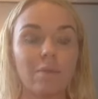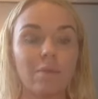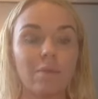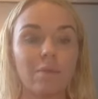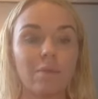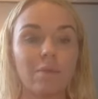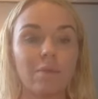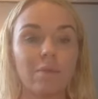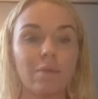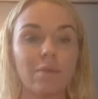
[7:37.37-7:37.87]

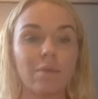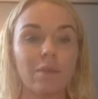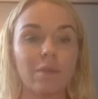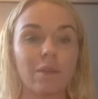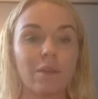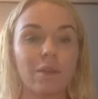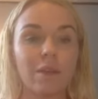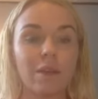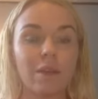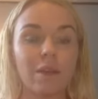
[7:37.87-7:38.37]

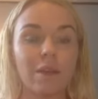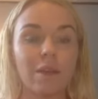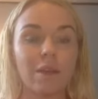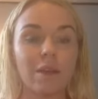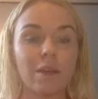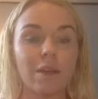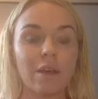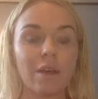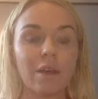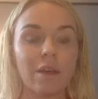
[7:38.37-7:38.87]

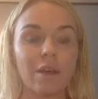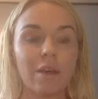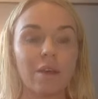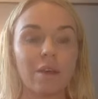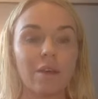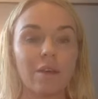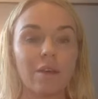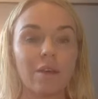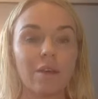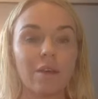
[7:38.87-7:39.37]

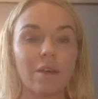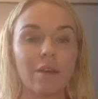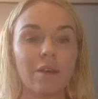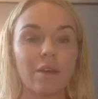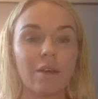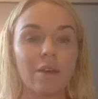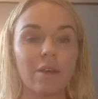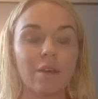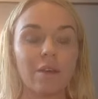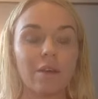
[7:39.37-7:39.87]

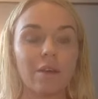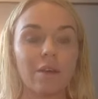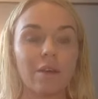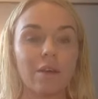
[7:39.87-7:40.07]
(no one is talking)